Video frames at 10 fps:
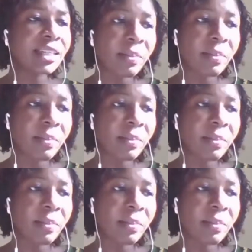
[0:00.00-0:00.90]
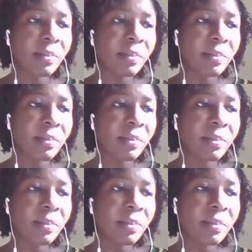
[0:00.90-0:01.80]
talk about is
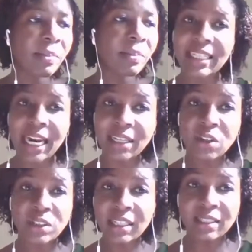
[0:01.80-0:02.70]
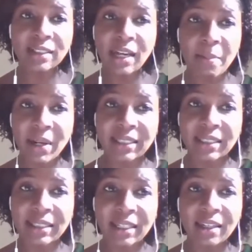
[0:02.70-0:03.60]
our diagnostic
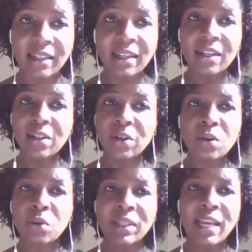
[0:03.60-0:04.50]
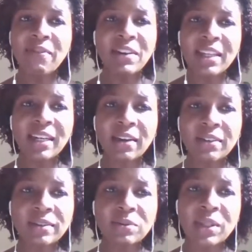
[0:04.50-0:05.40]
capacity. With everything
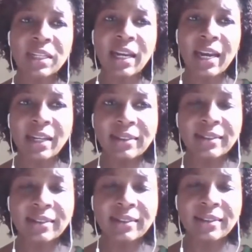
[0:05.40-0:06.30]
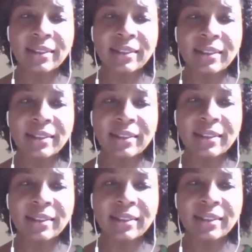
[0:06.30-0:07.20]
else within our health system, we are
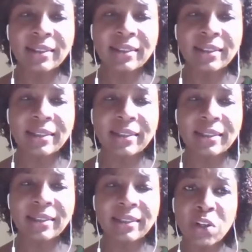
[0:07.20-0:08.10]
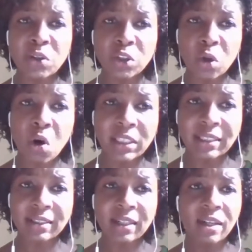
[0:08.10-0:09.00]
importing at very huge
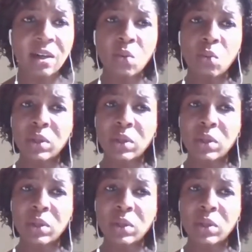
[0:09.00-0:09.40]
cost.